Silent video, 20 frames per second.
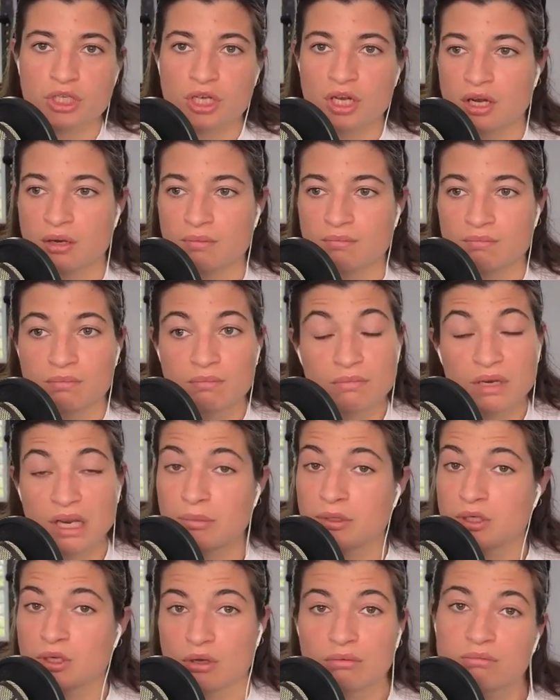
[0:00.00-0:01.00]
let
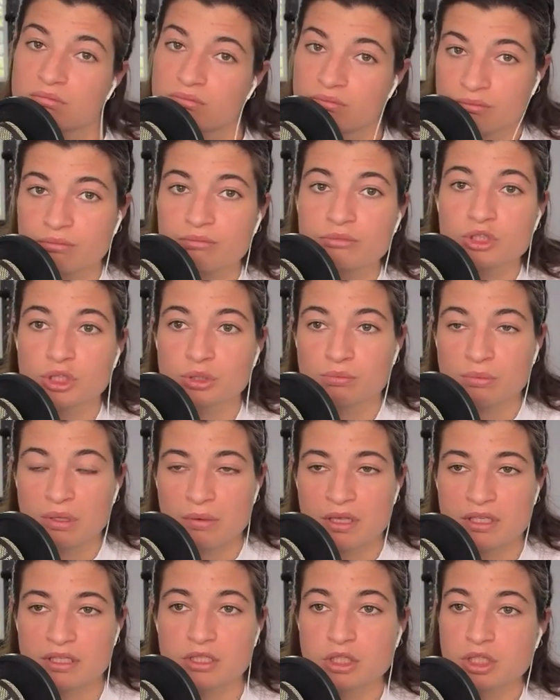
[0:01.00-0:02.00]
me know. Shoot me a
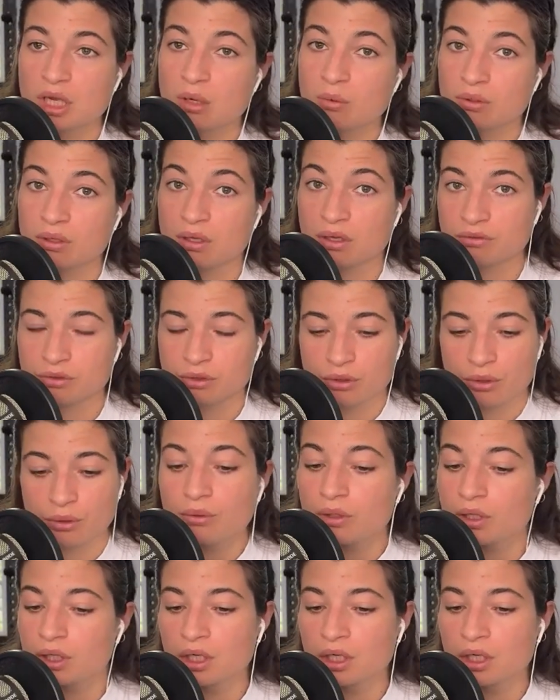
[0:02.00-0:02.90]
message. I would love to know.